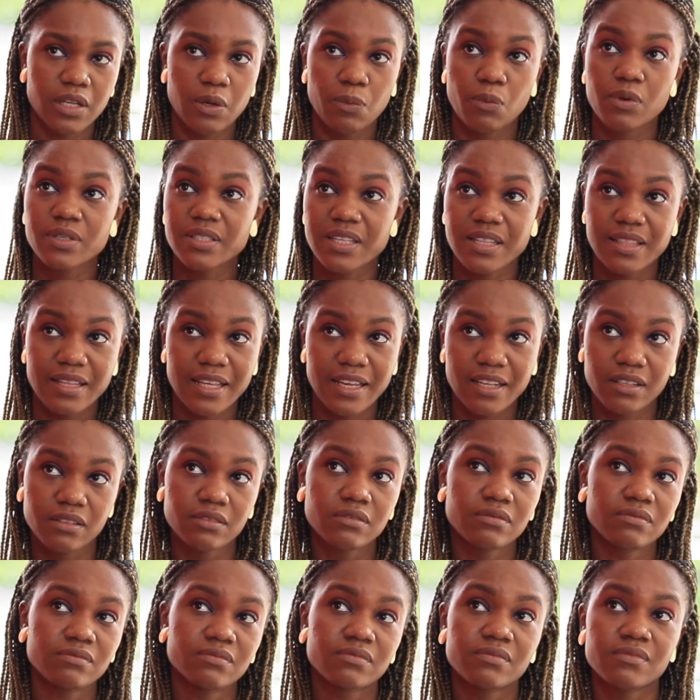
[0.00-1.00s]
It wasn't then,
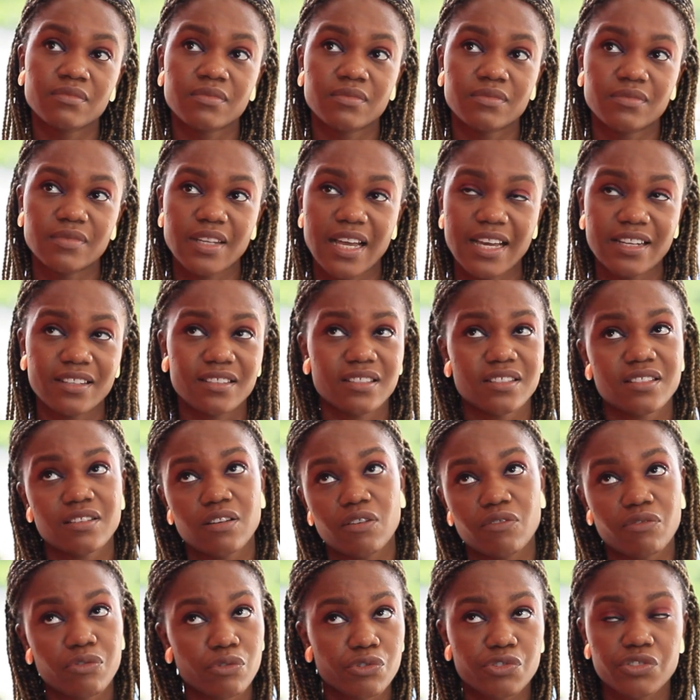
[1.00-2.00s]
and
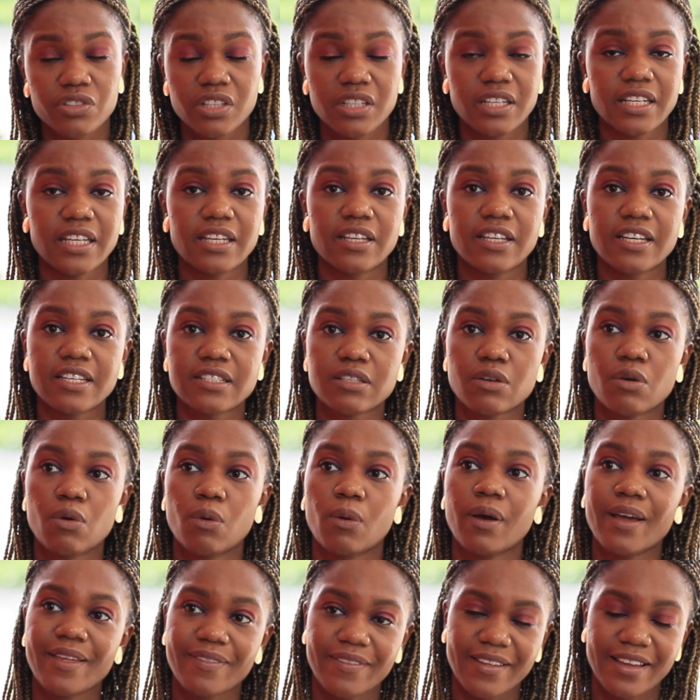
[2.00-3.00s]
unfortunately it isn't
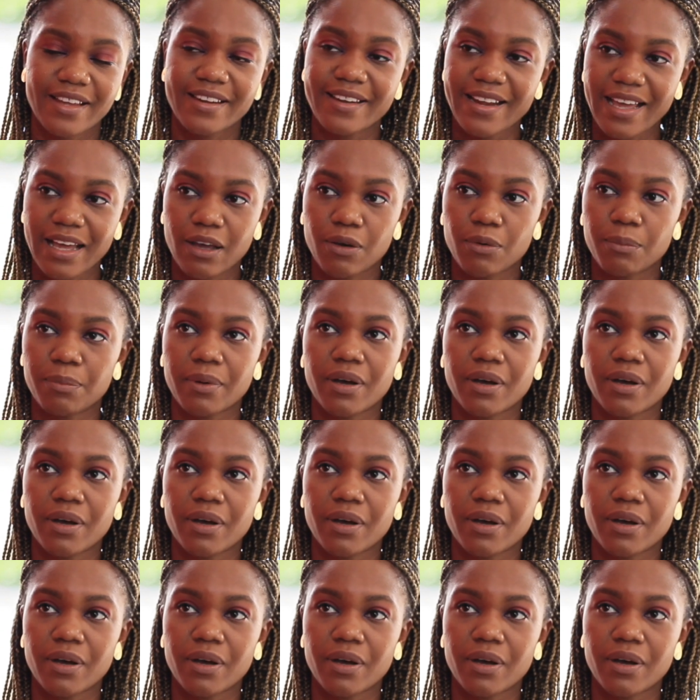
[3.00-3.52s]
quite there now.